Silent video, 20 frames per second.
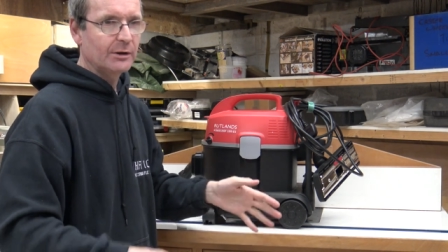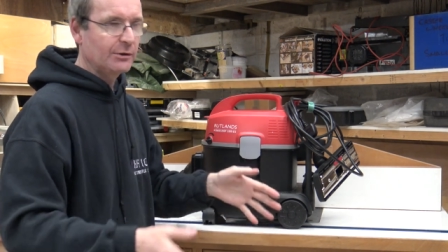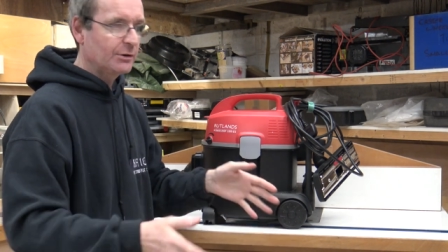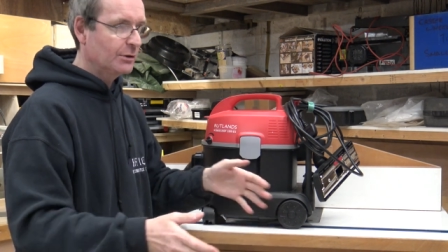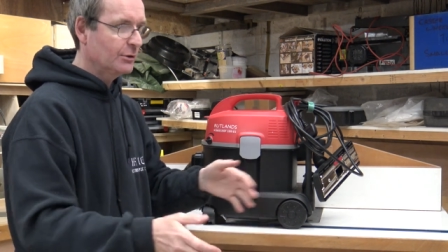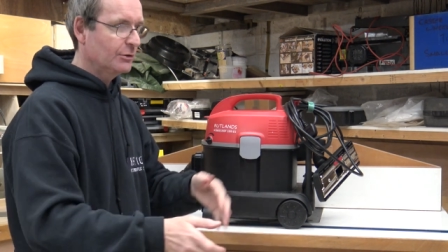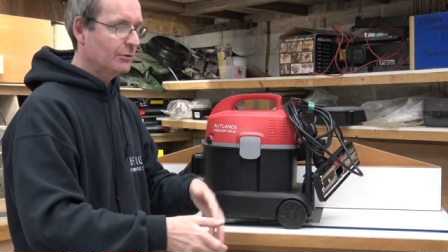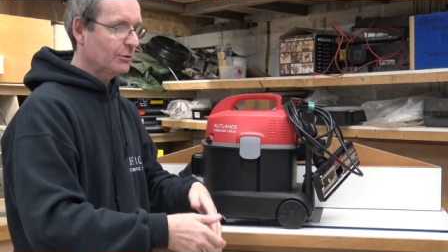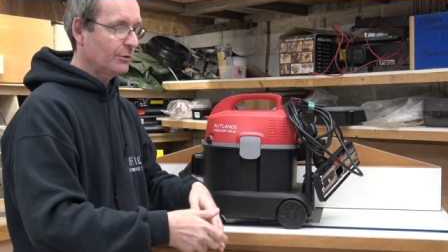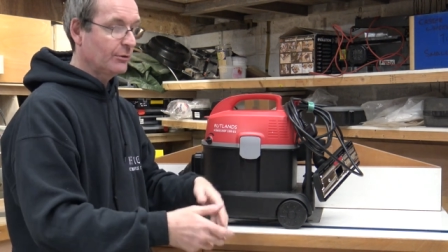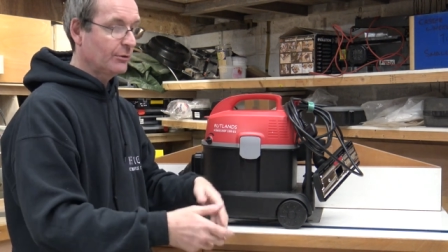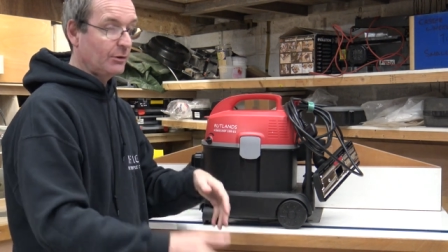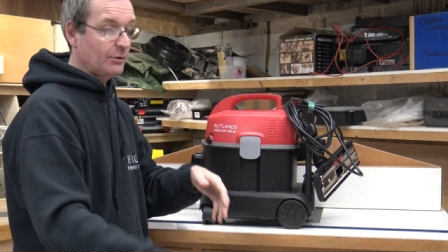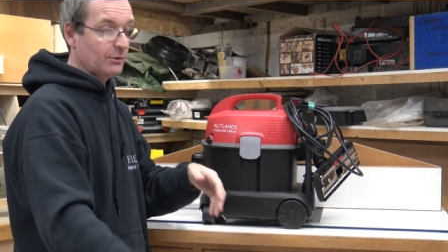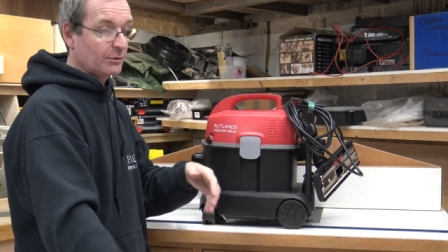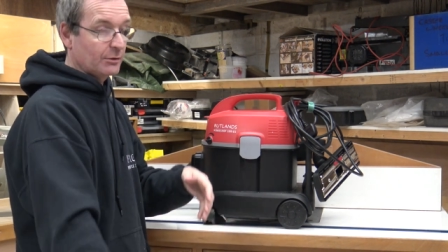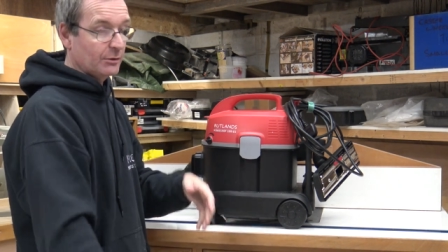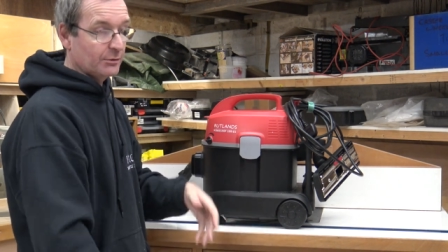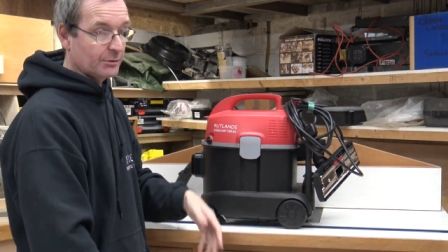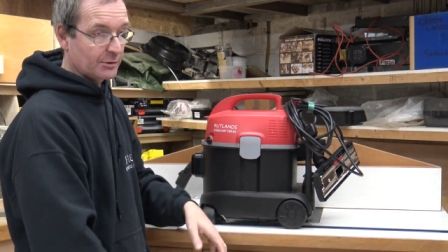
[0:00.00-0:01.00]
You know, oh
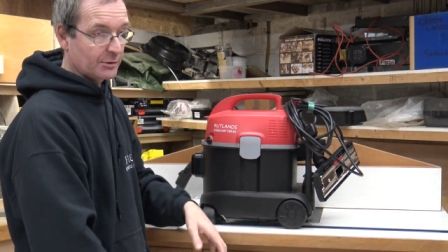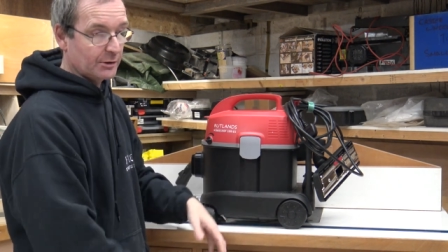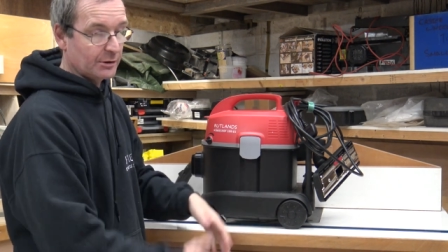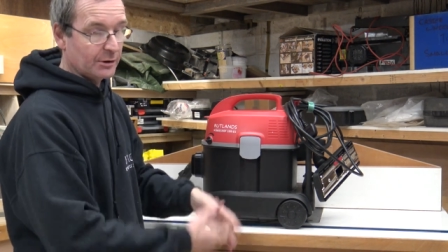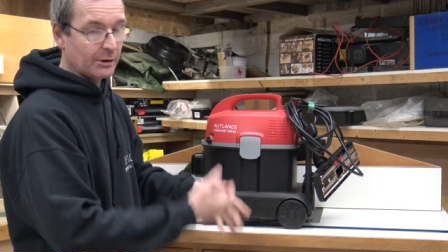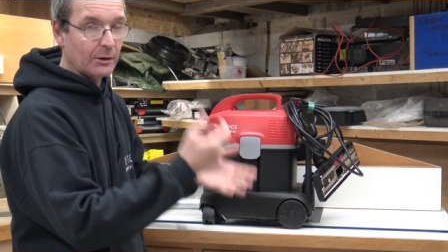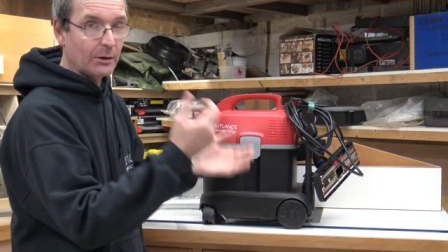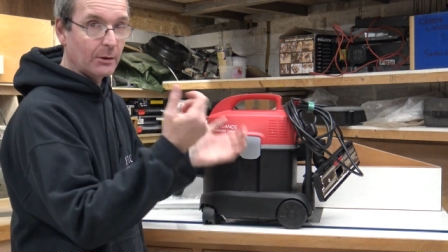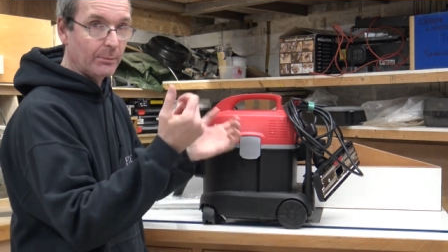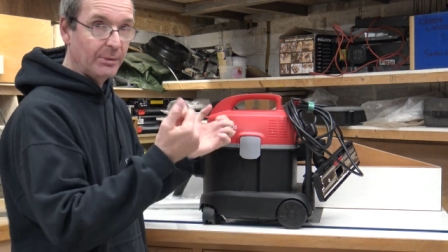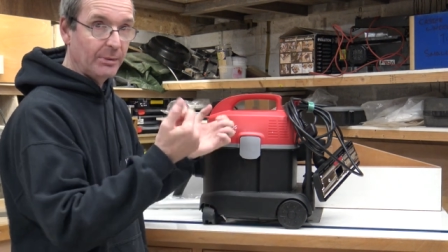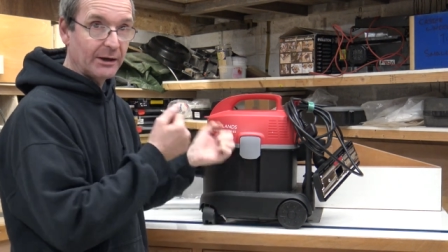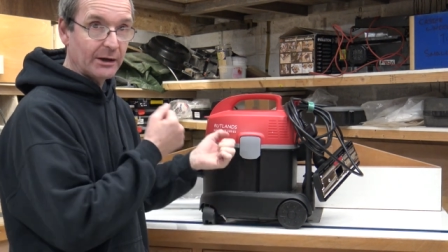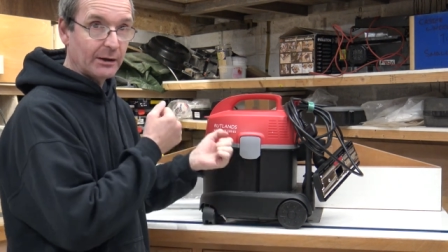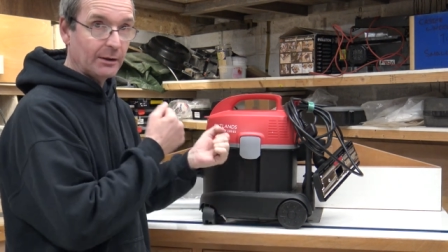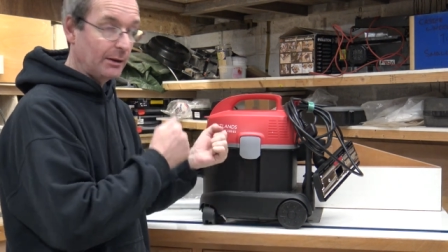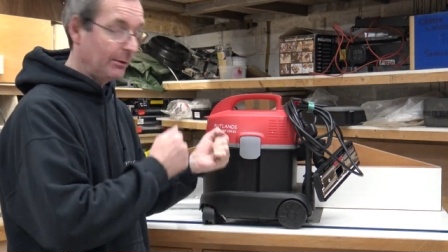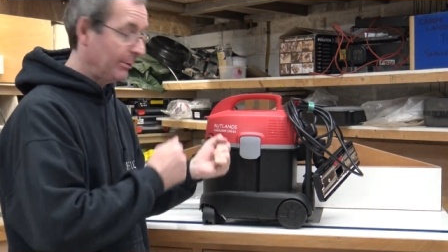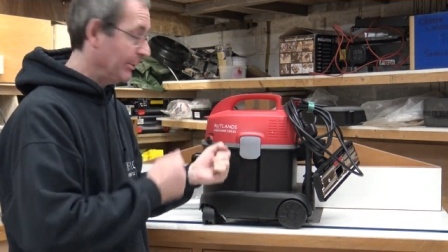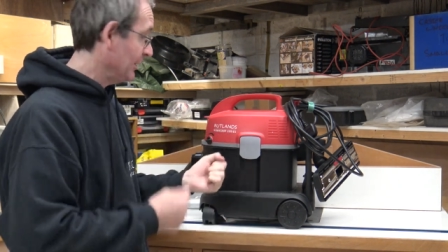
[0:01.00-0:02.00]
god, god, I got to pick
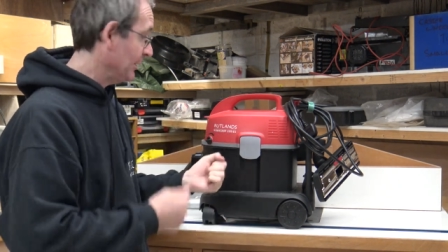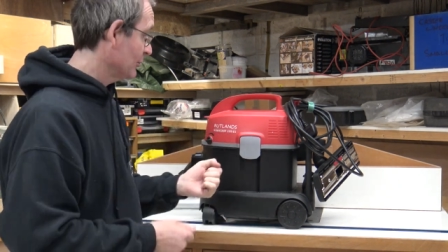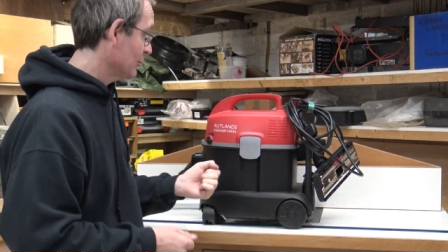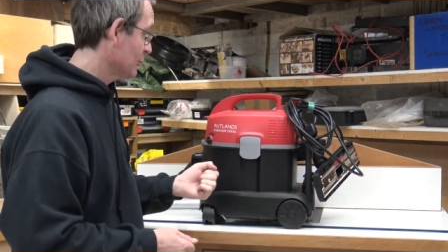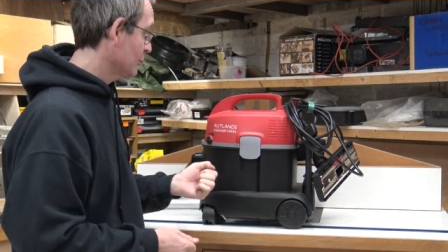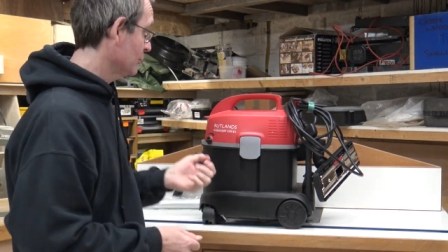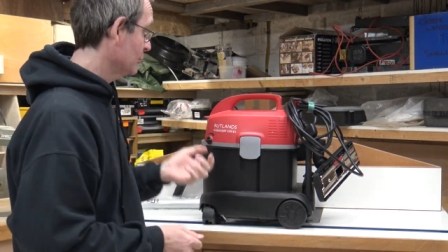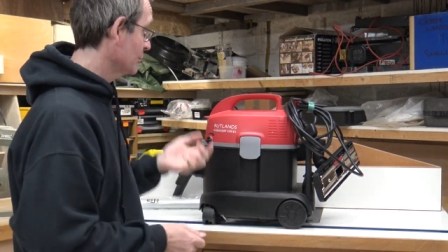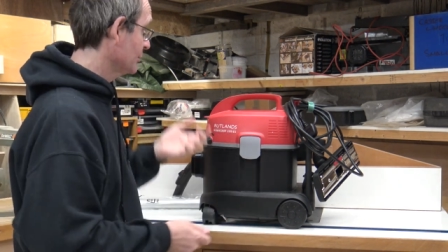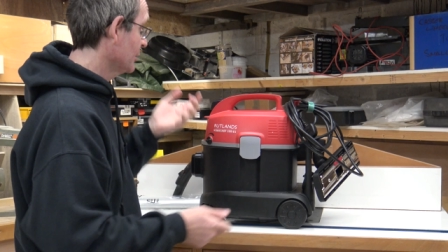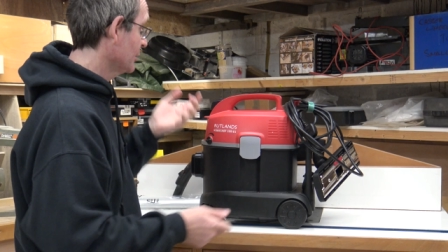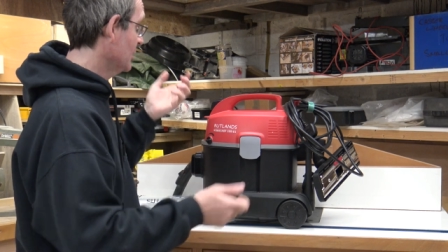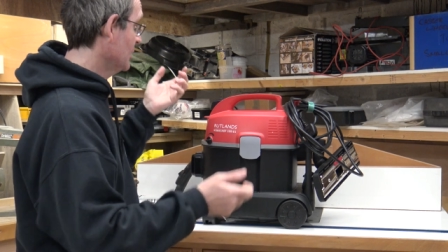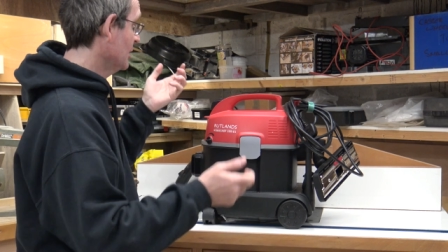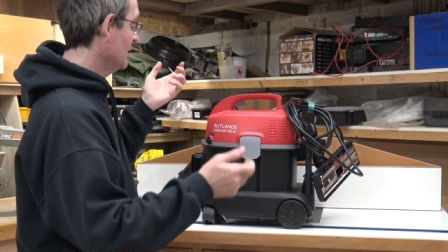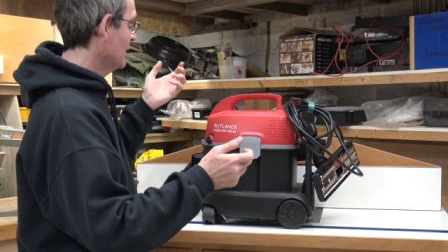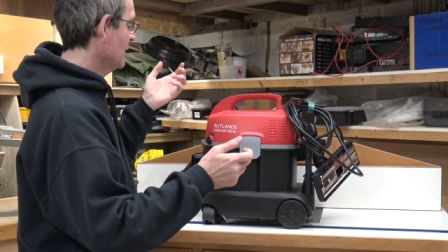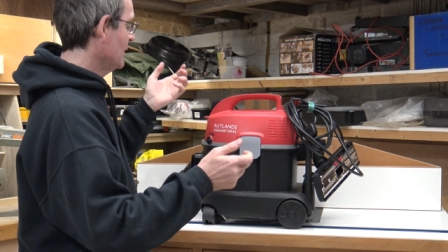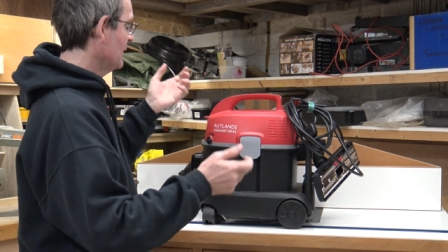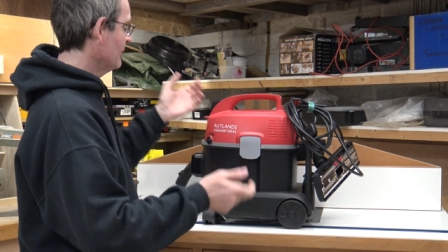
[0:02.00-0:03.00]
up the power cord.
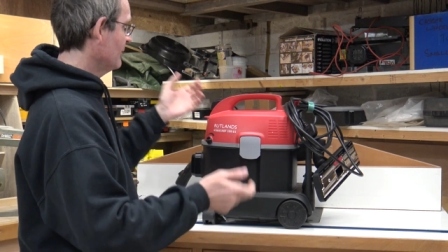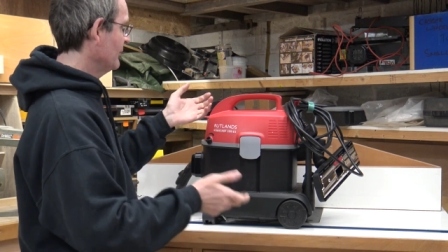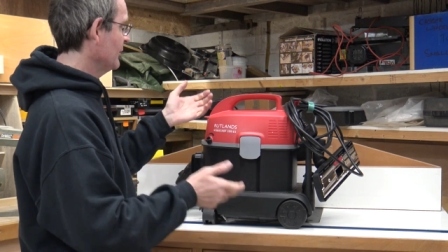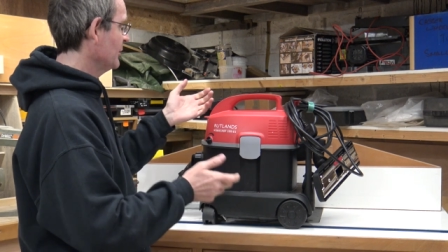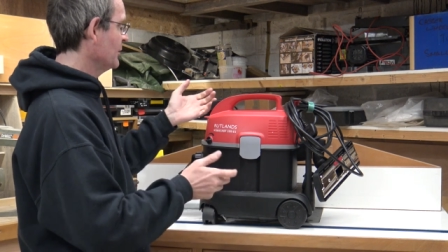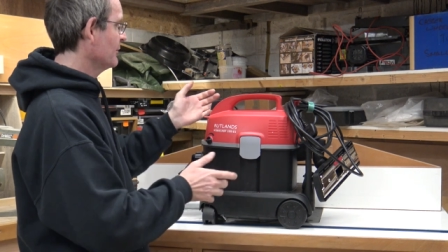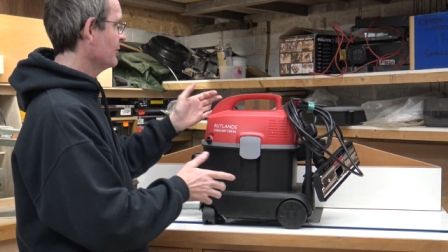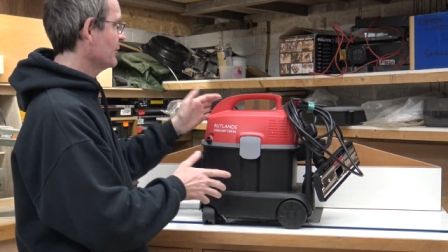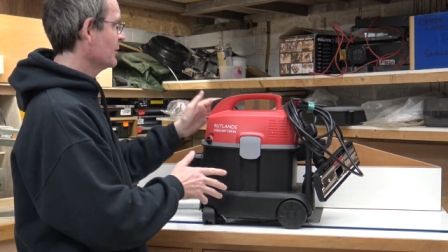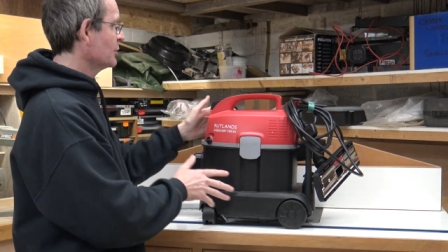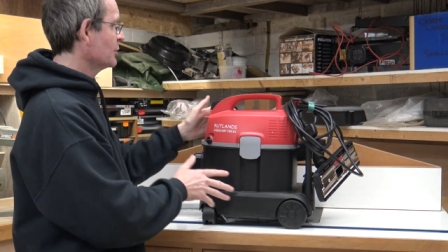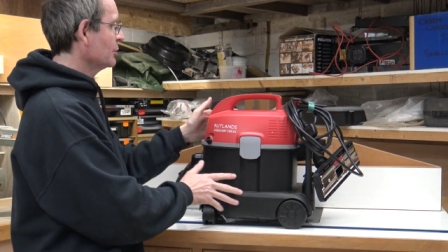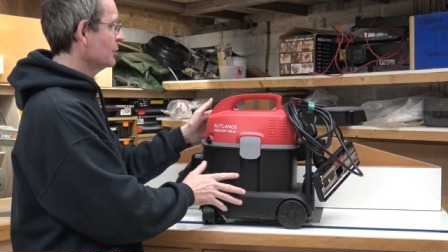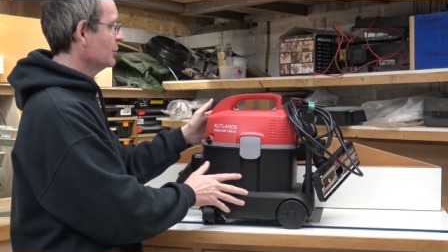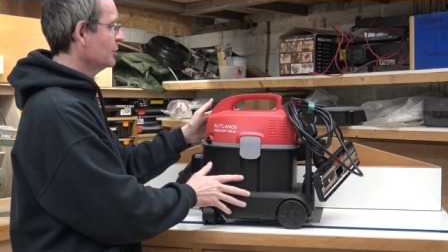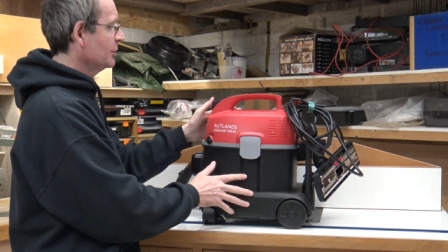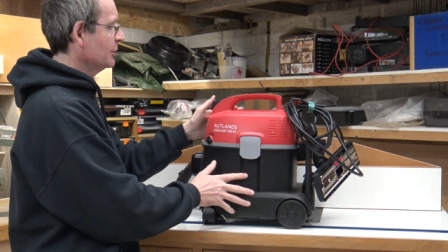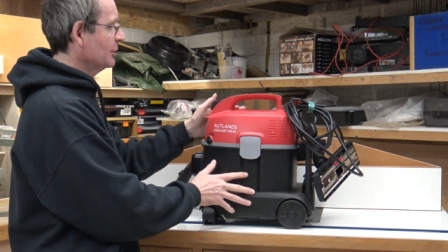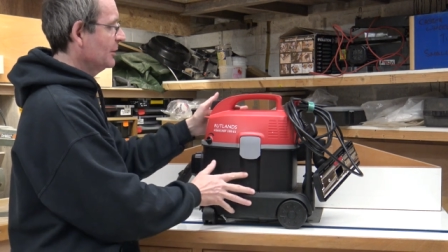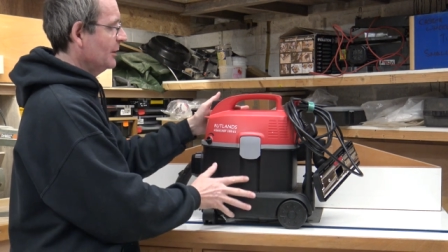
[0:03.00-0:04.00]
Very very
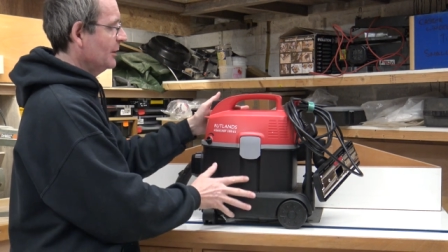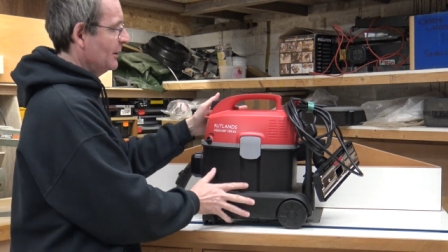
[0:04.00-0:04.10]
good.